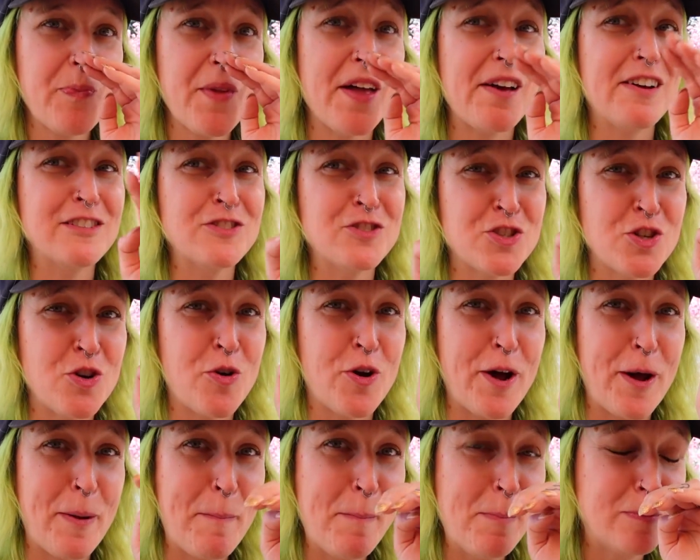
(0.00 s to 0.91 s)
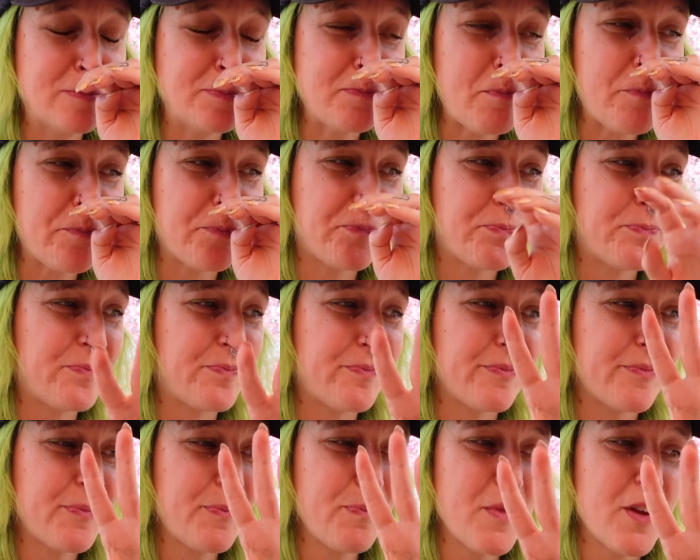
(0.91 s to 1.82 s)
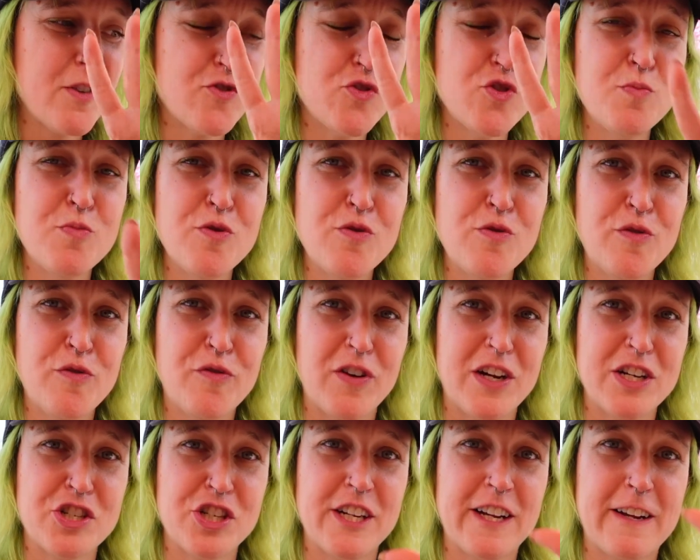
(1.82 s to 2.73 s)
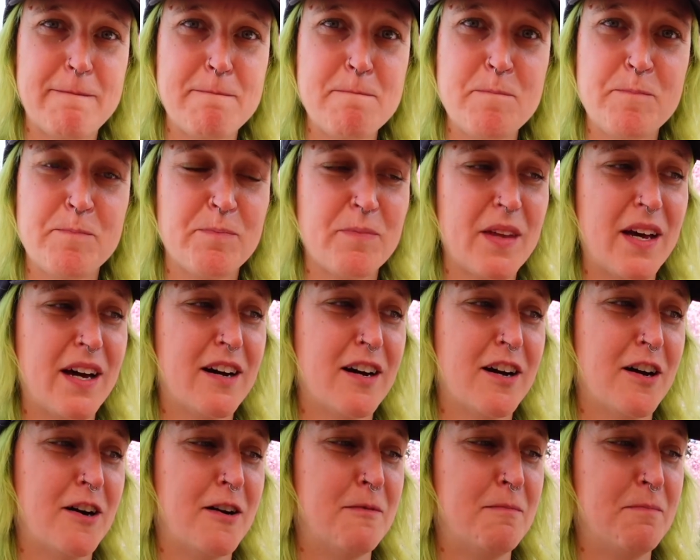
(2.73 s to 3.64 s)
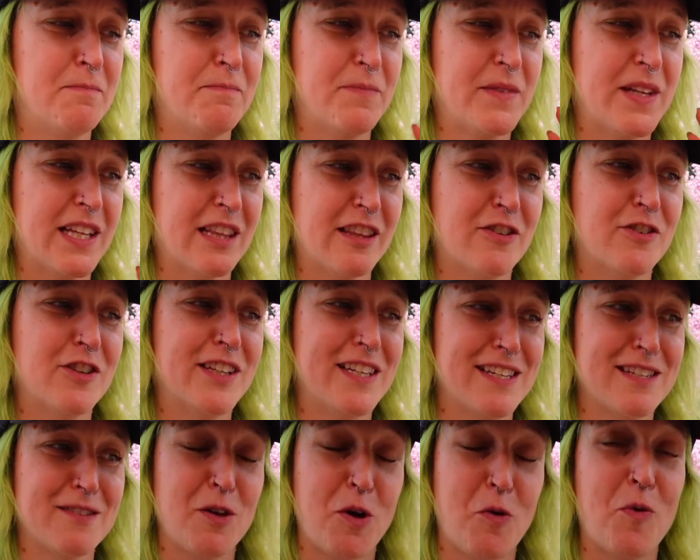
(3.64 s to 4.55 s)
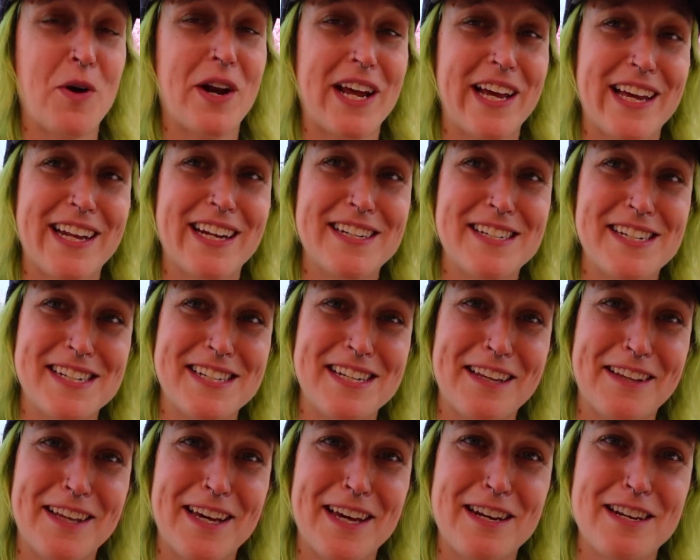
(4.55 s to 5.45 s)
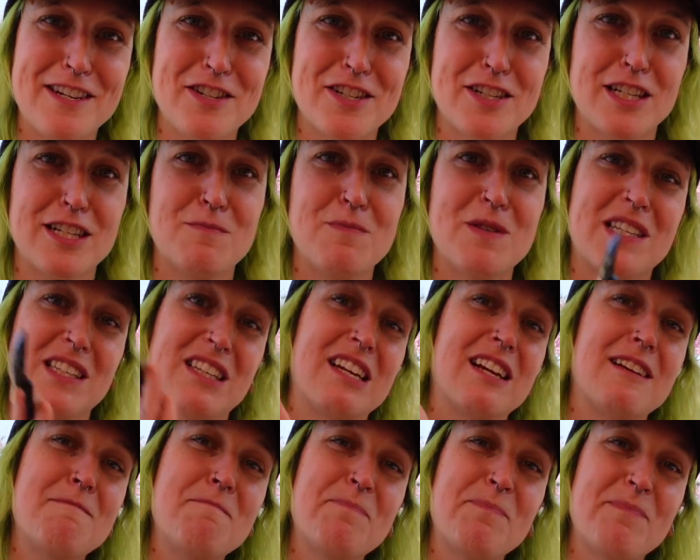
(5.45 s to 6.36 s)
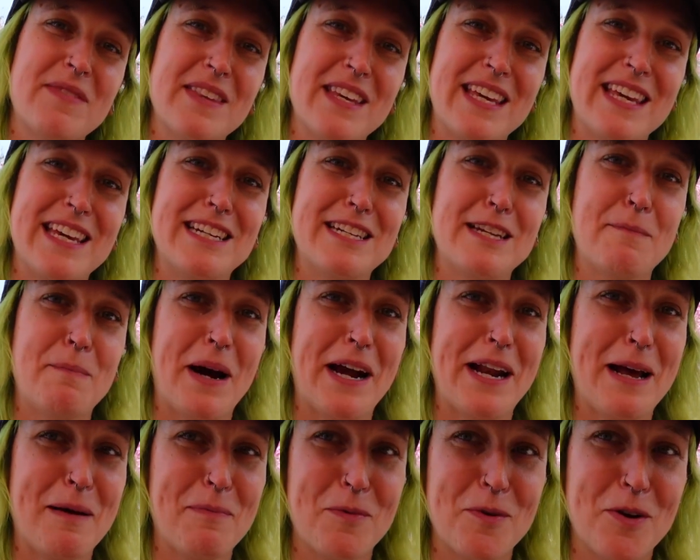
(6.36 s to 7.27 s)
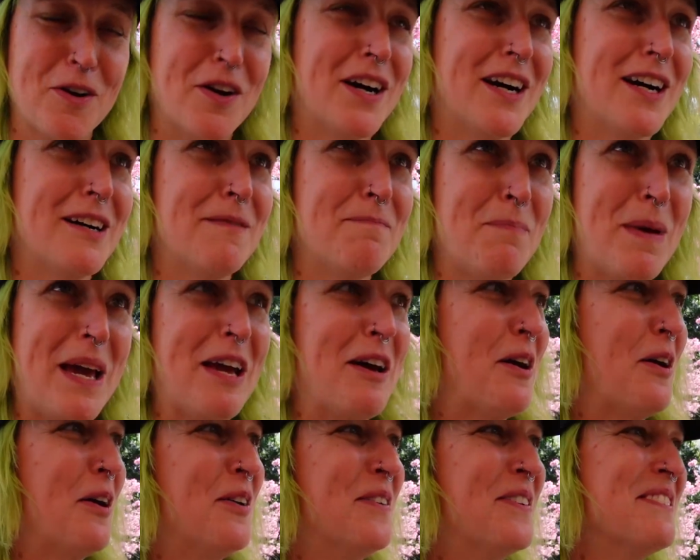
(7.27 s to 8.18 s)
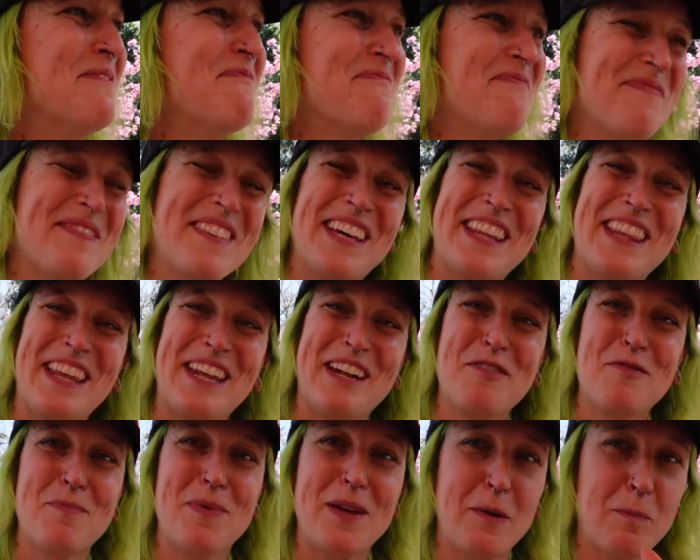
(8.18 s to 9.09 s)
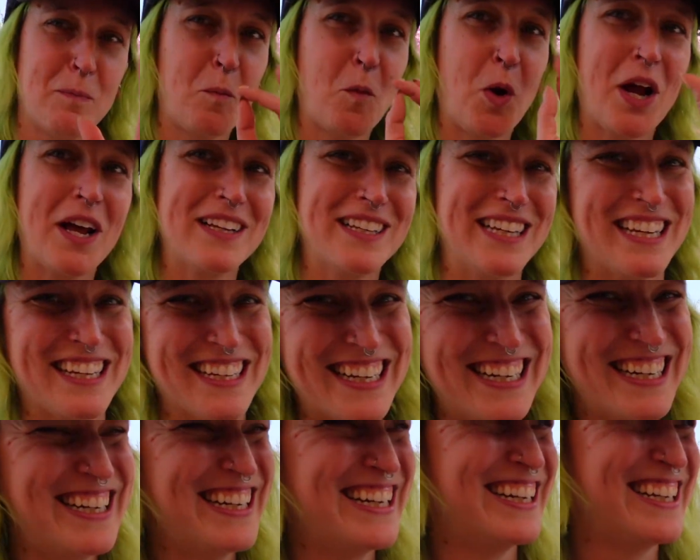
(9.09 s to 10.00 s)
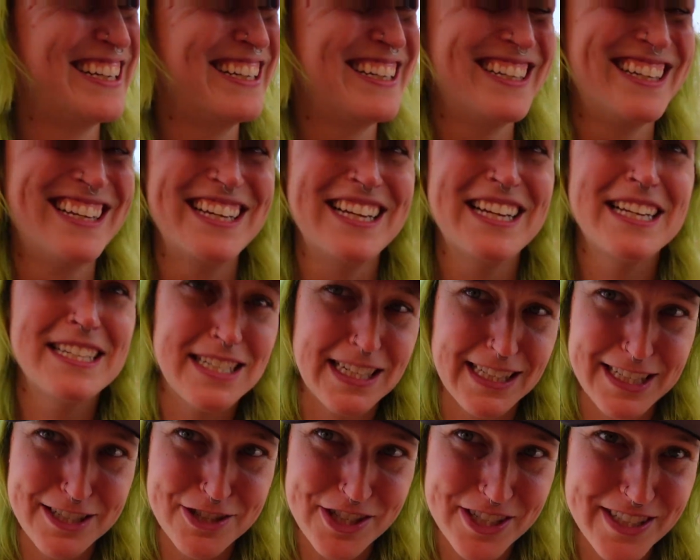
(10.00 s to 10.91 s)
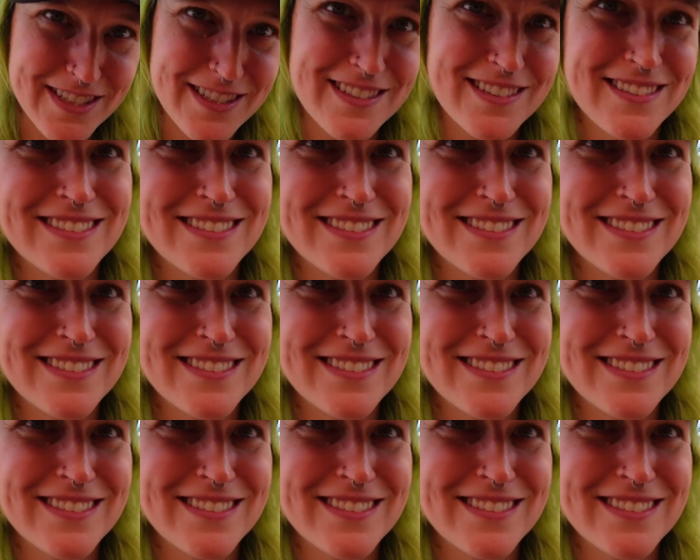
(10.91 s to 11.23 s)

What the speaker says: That was so good. Super refreshing. It literally is like what I get at Disneyland. It just is missing the candied pineapple or mango, and then it would be it. Delicious.